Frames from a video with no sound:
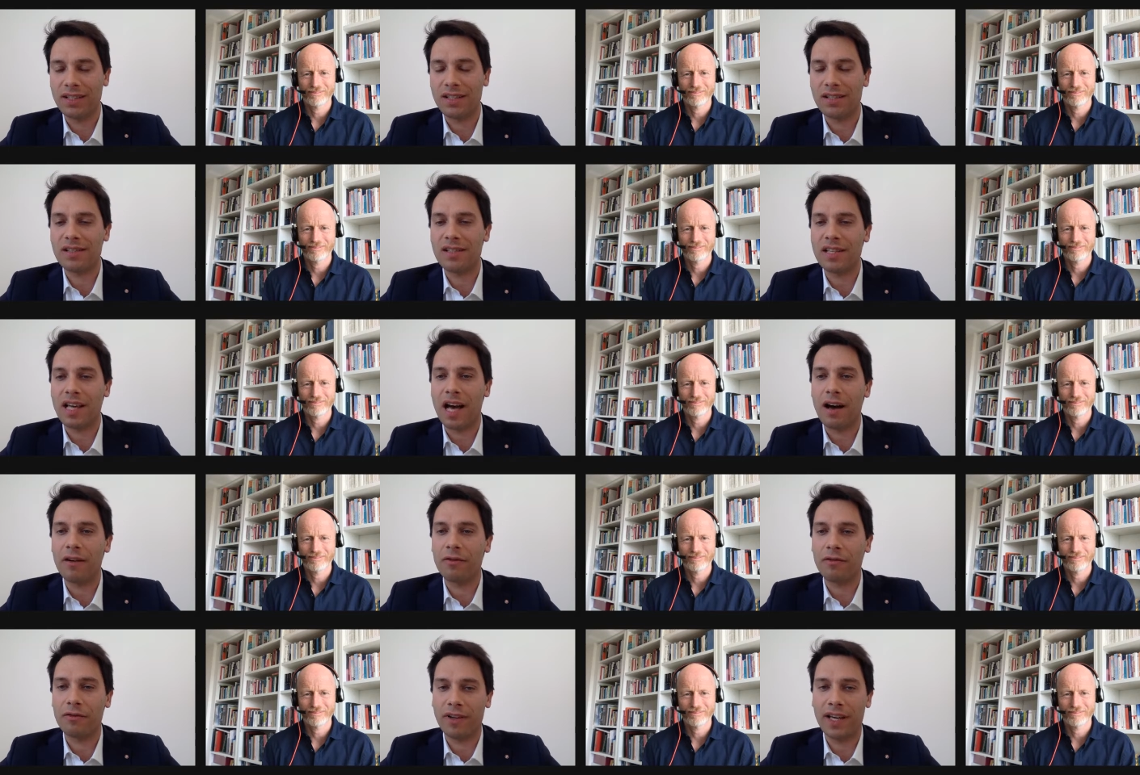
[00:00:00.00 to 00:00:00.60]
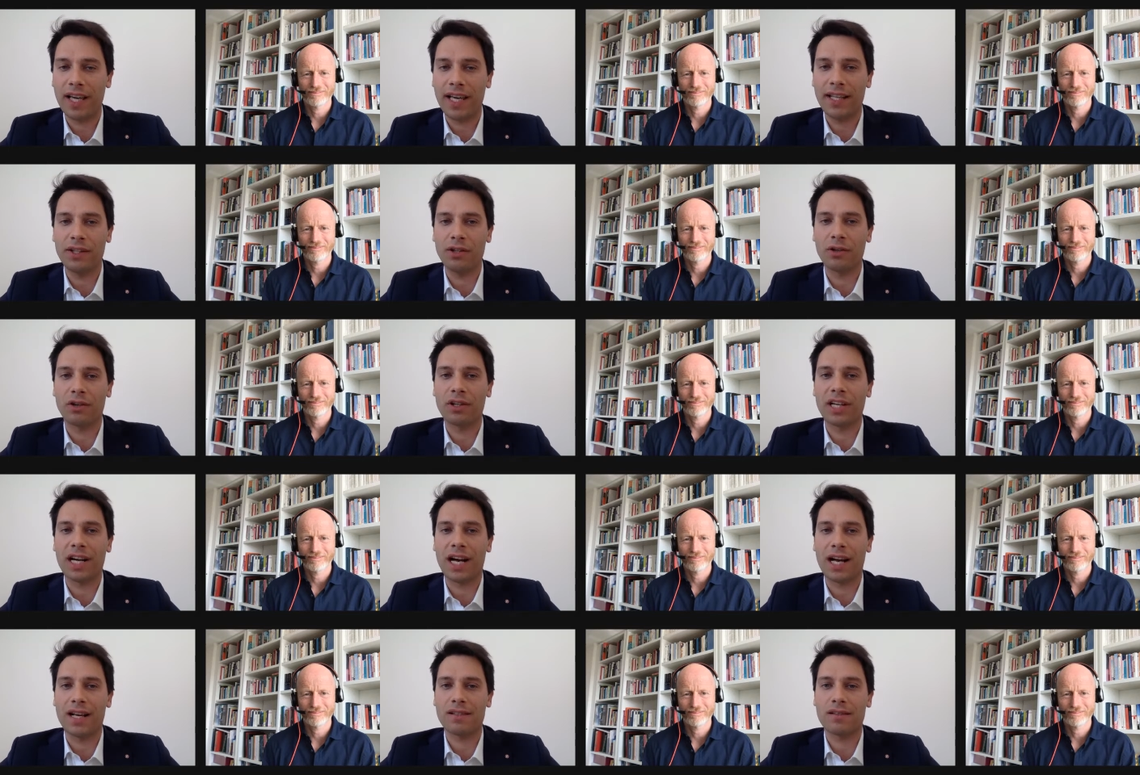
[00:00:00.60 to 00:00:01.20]
Speaker 1: the staff and your
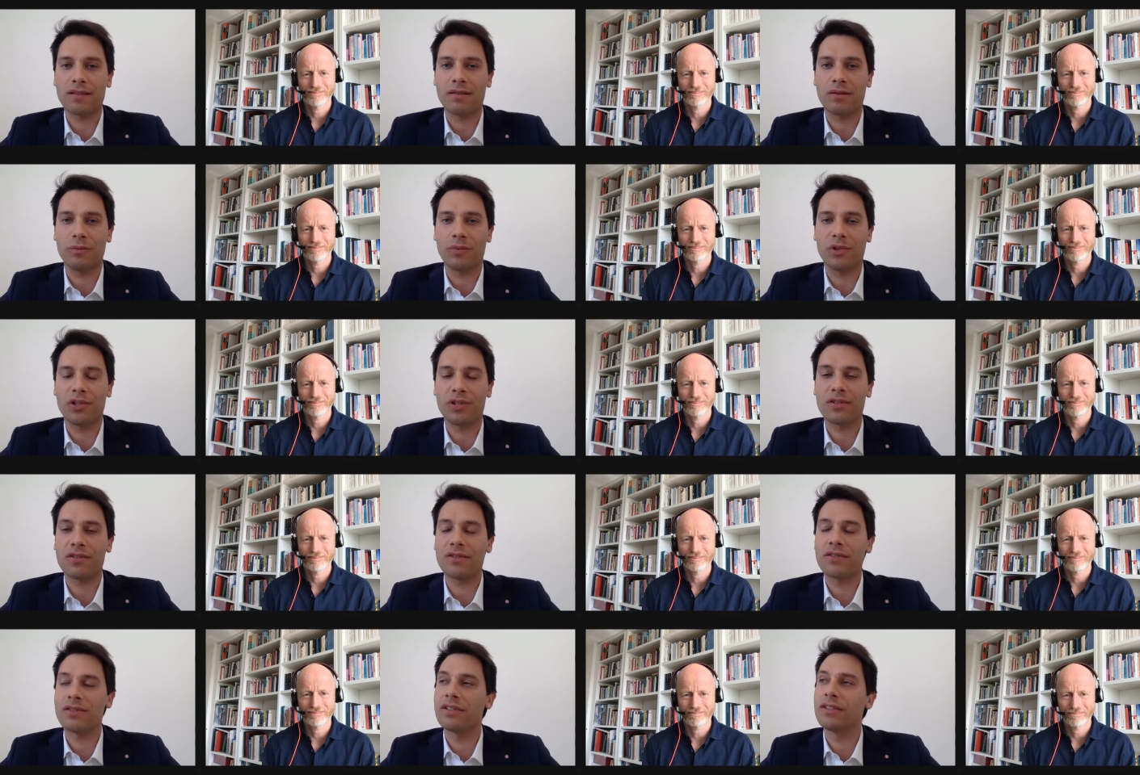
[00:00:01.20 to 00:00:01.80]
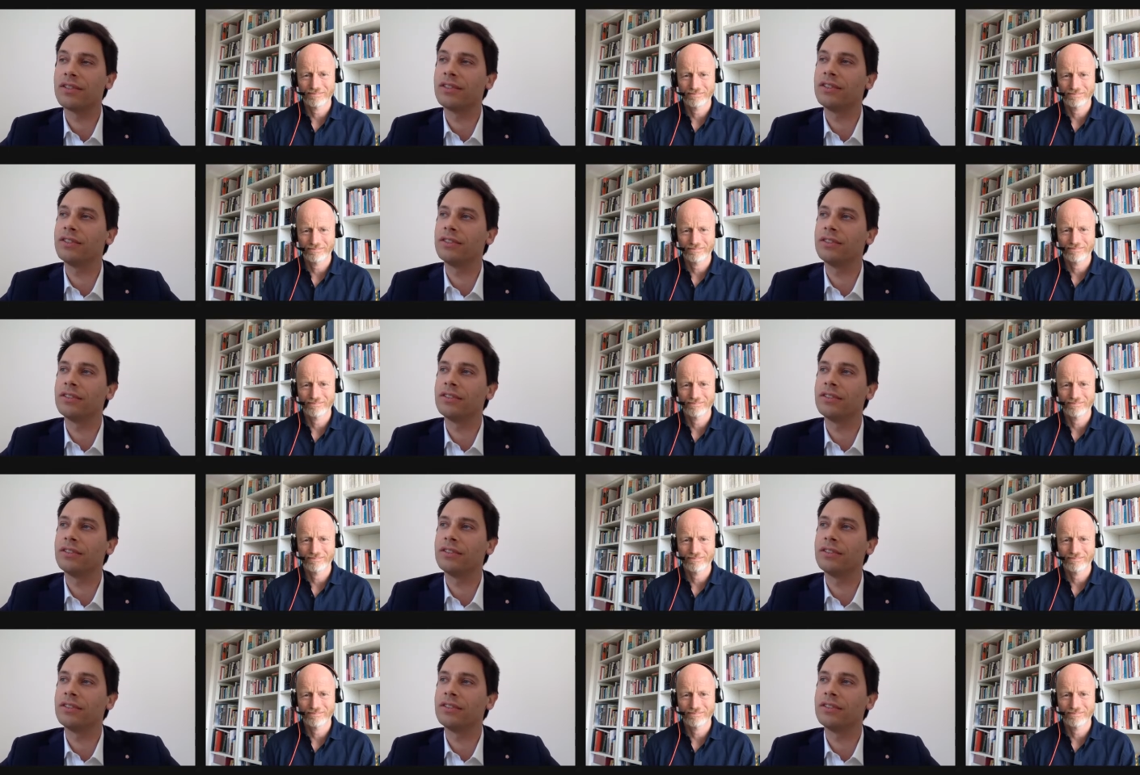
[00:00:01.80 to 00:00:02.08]
customers